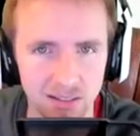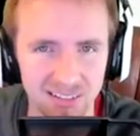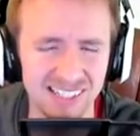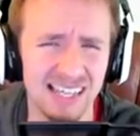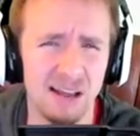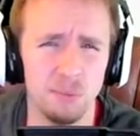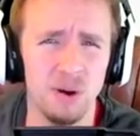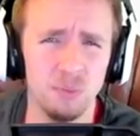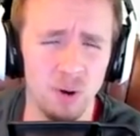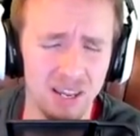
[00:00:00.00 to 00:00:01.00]
Isn't that
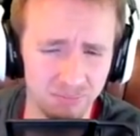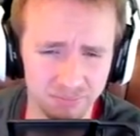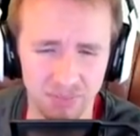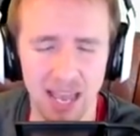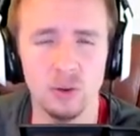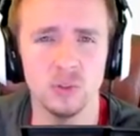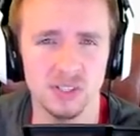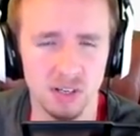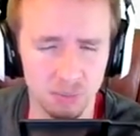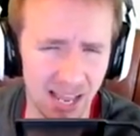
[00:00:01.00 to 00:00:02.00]
win-win? And
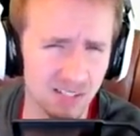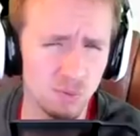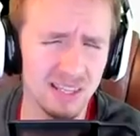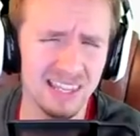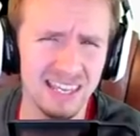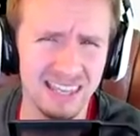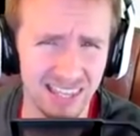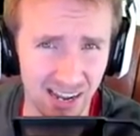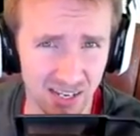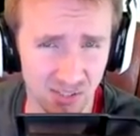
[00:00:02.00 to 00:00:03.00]
also, as with the, the
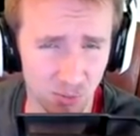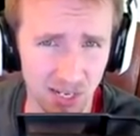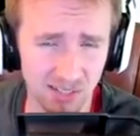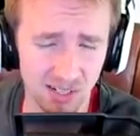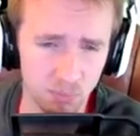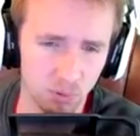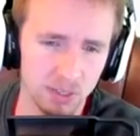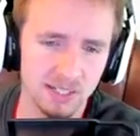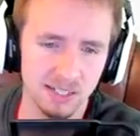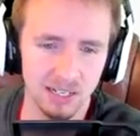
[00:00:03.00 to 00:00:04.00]
IS-3 example
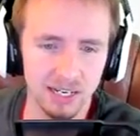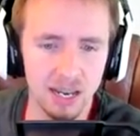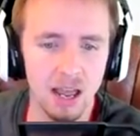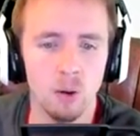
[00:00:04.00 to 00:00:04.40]
recently,